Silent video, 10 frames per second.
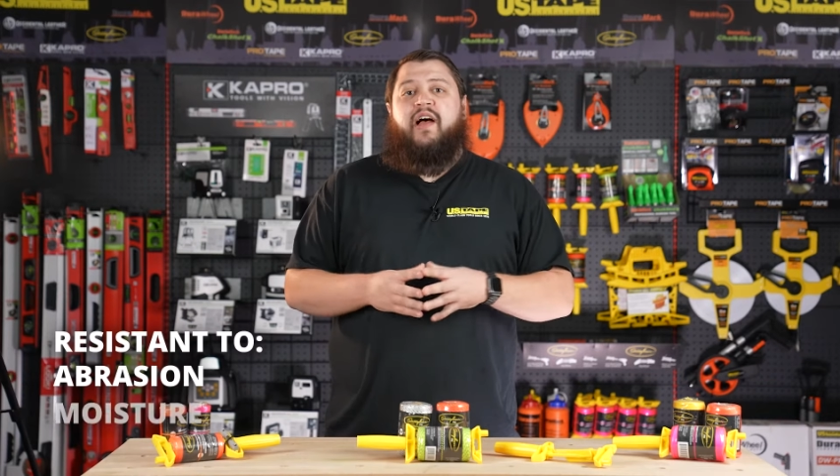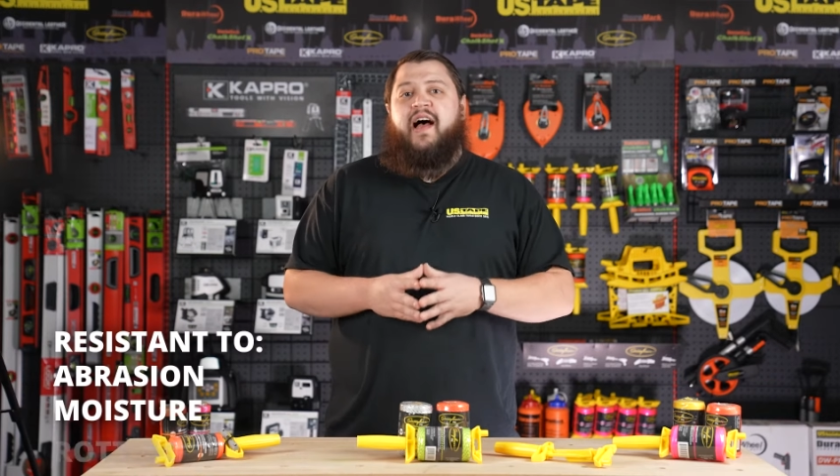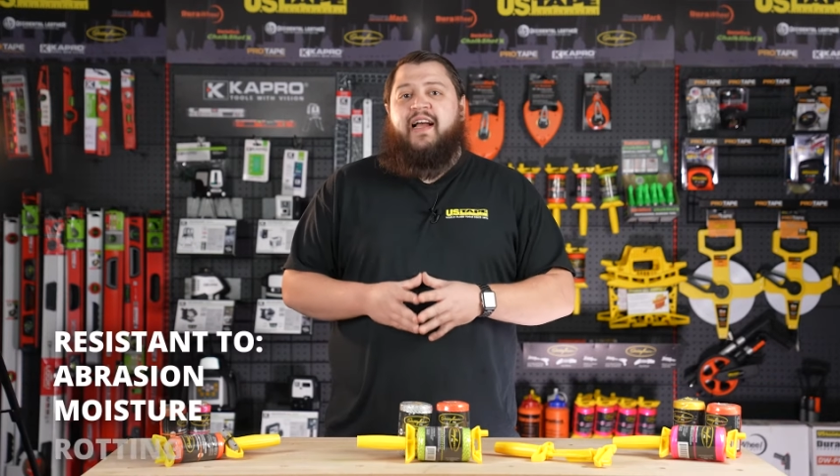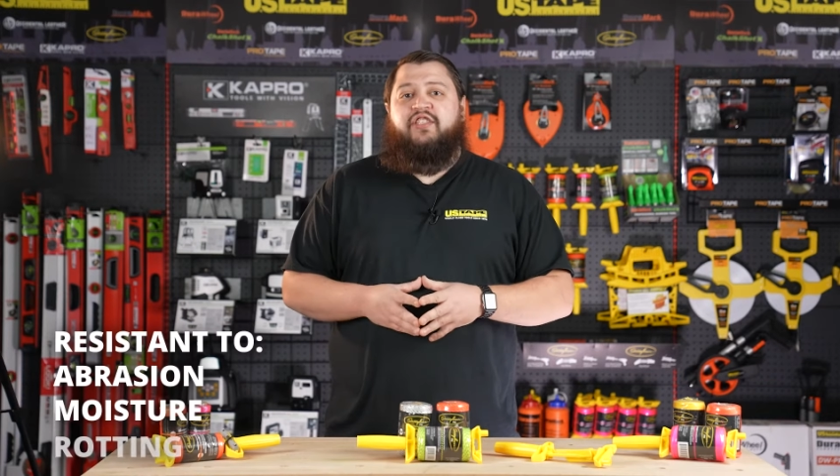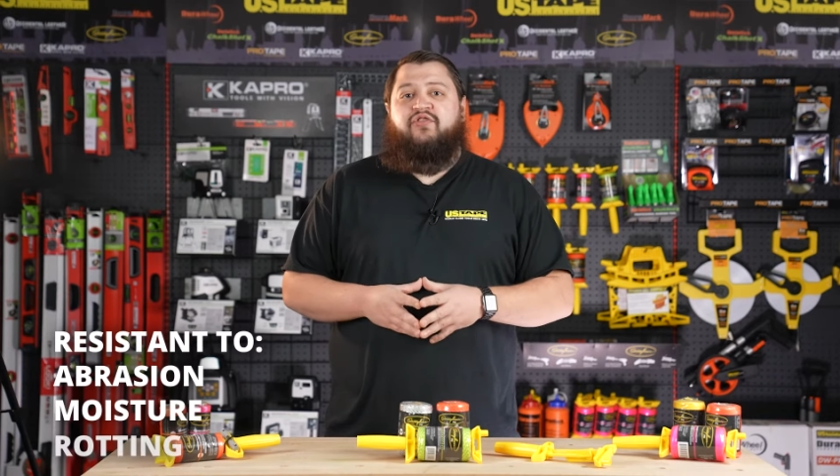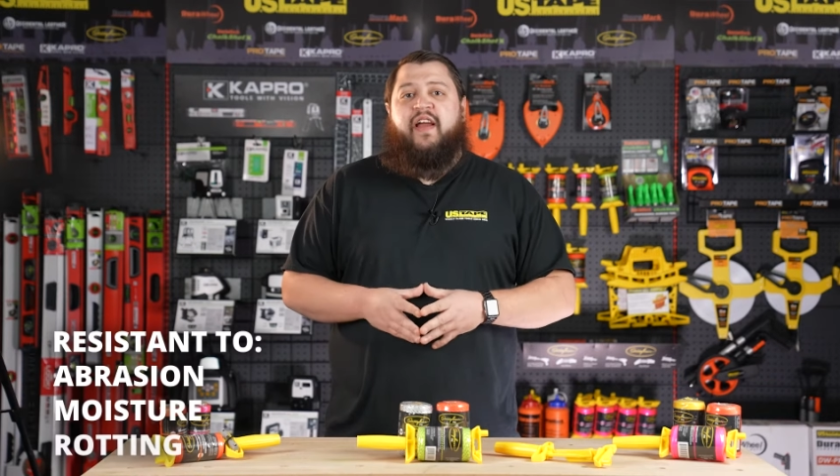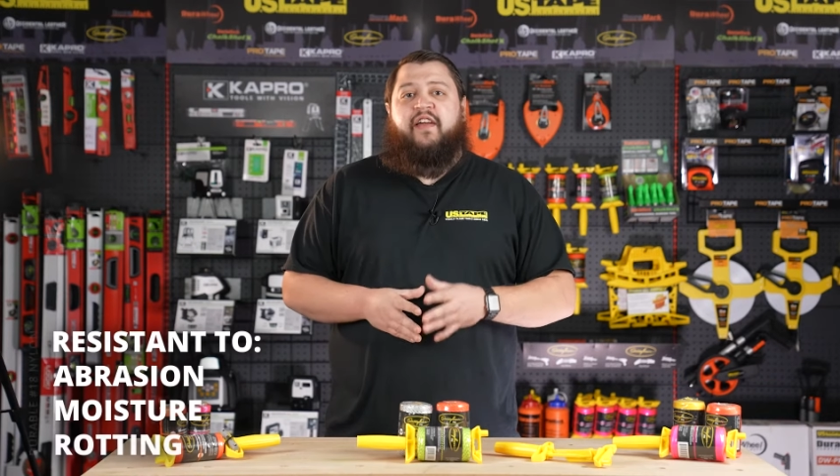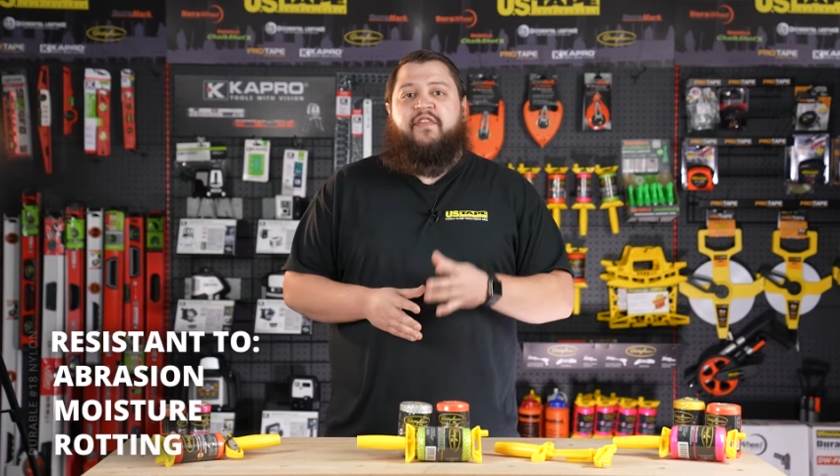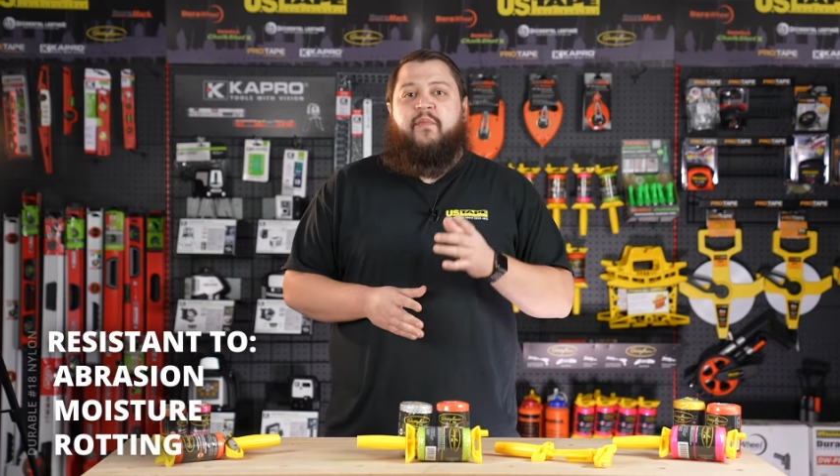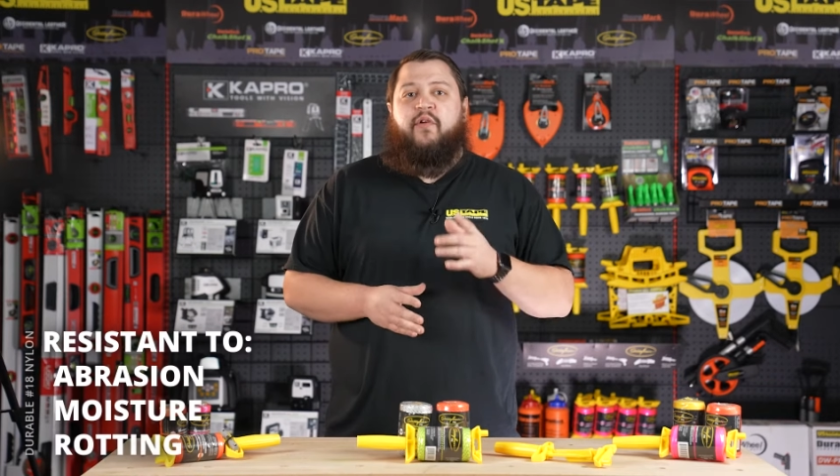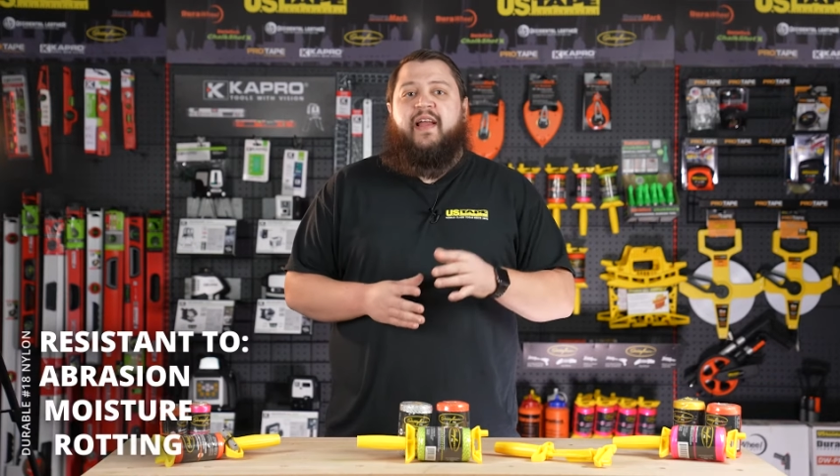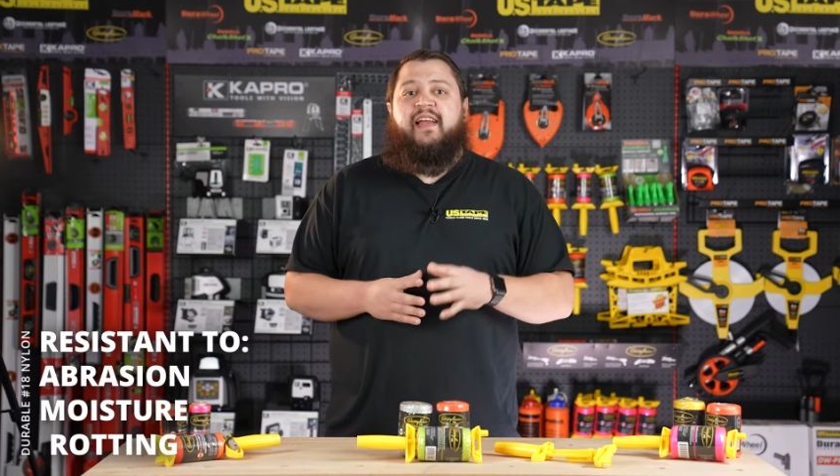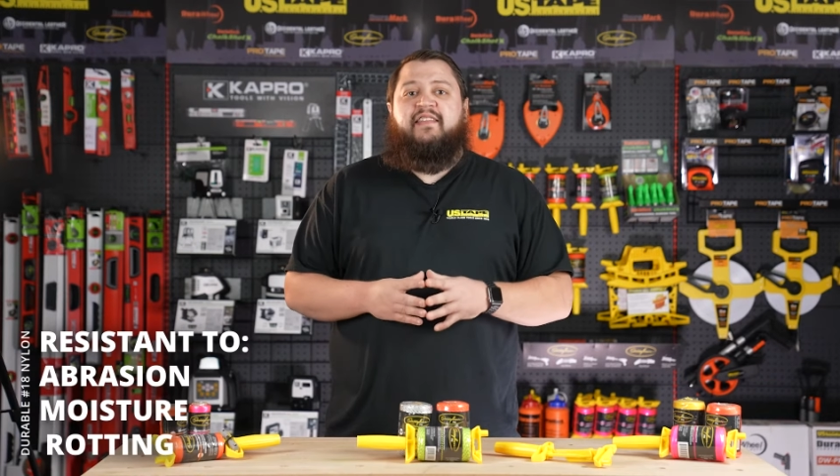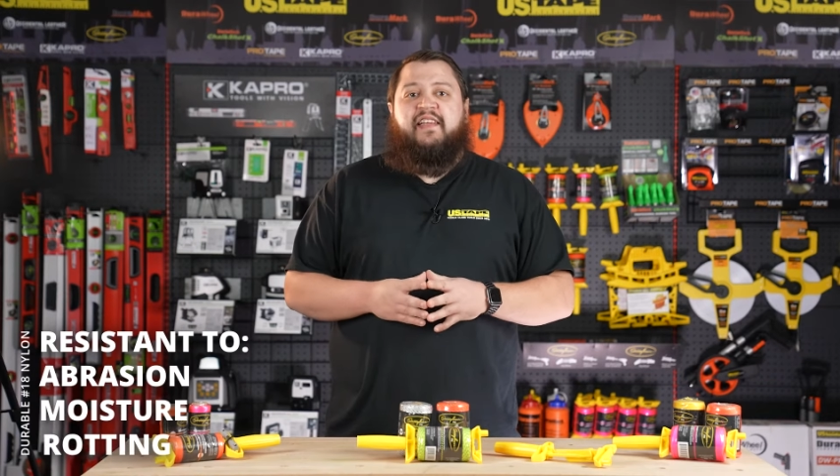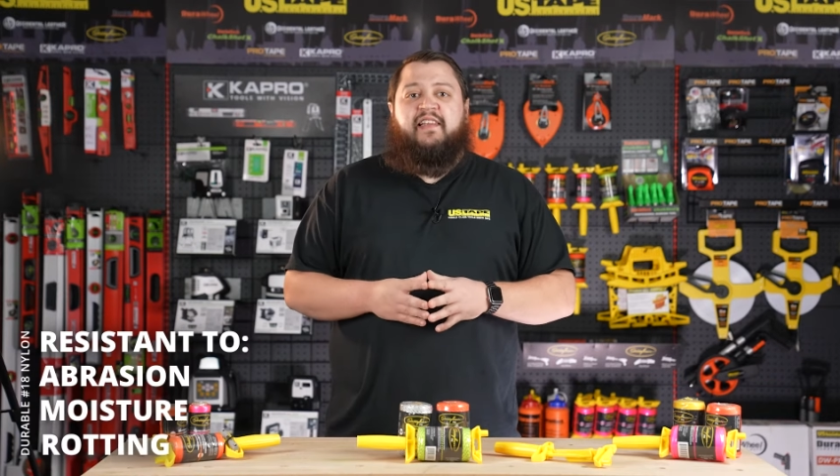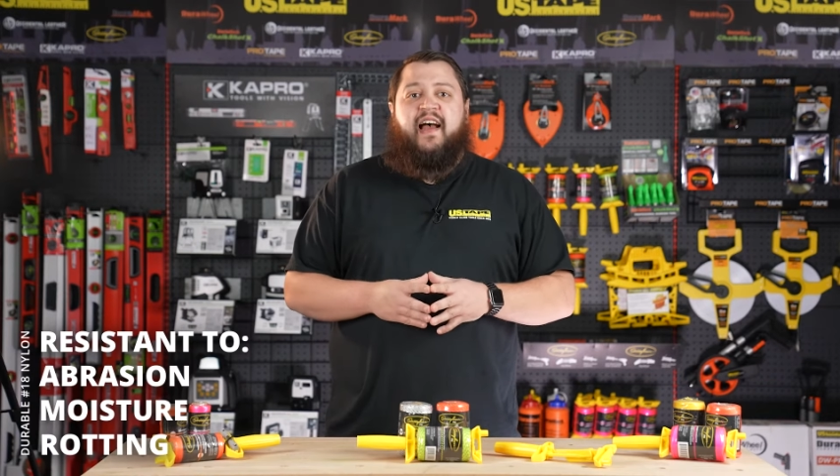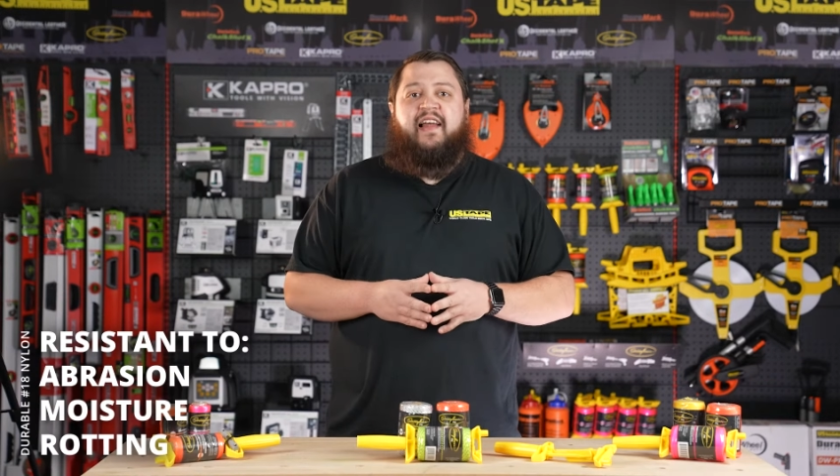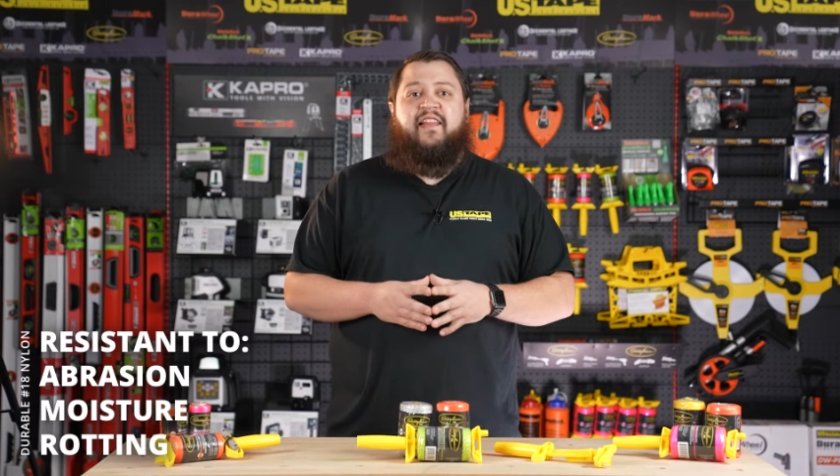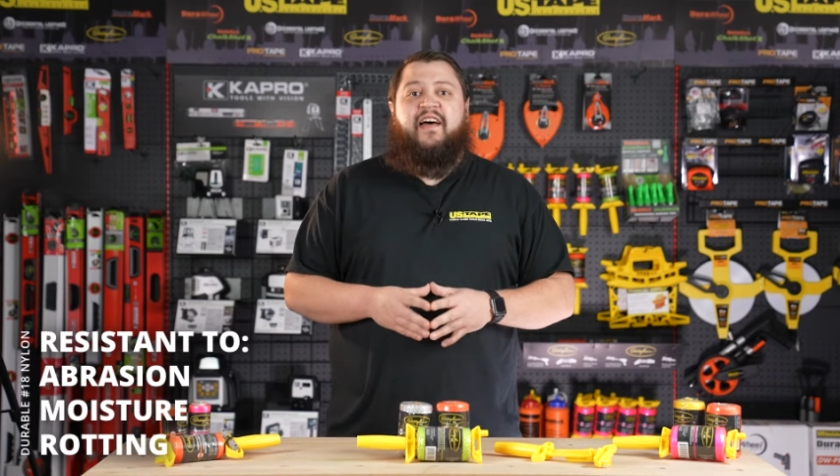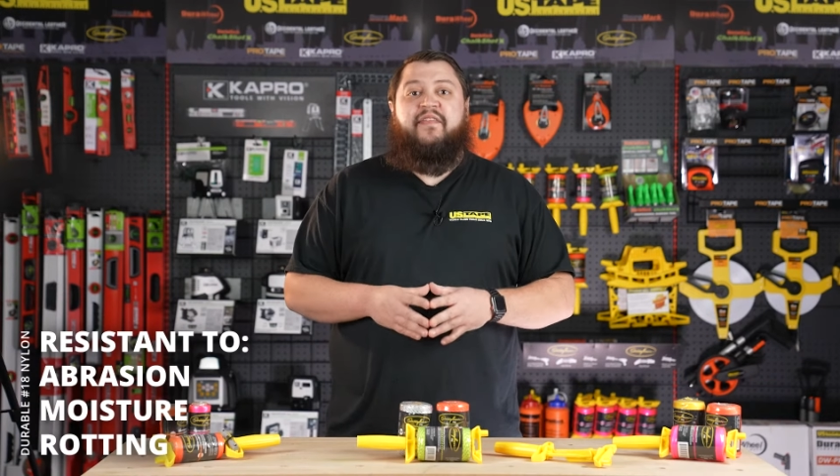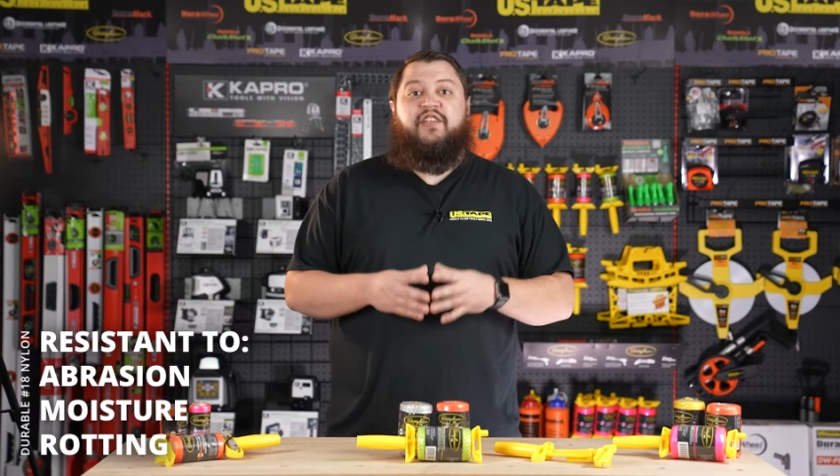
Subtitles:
high-strength number 18 nylon